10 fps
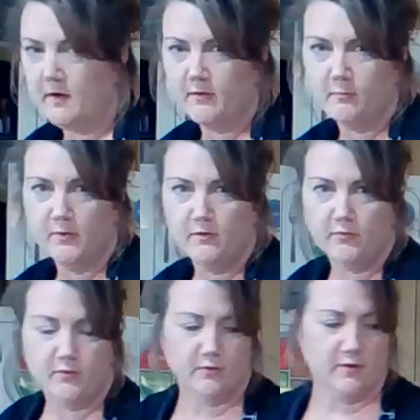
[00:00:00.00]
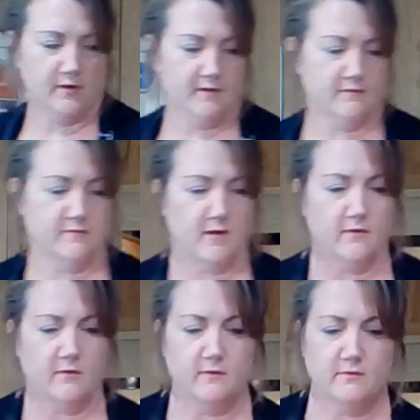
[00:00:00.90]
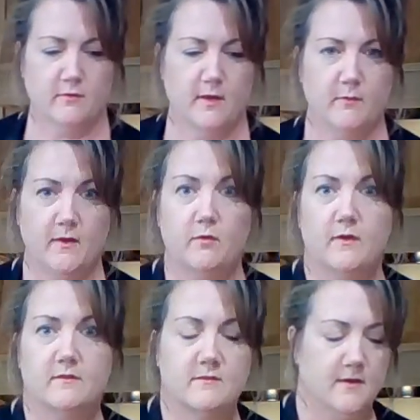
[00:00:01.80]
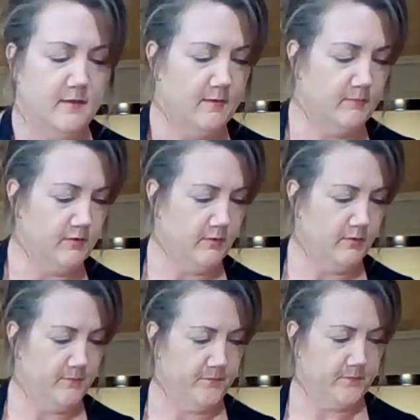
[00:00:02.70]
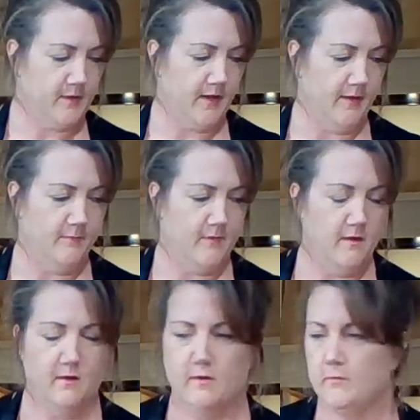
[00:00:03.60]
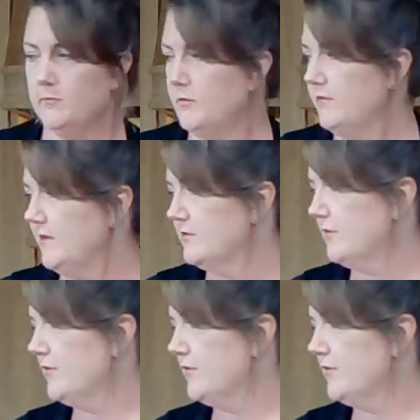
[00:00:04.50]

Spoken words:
our other beautiful ingredients together, and so that way you can see them too. Okay, move these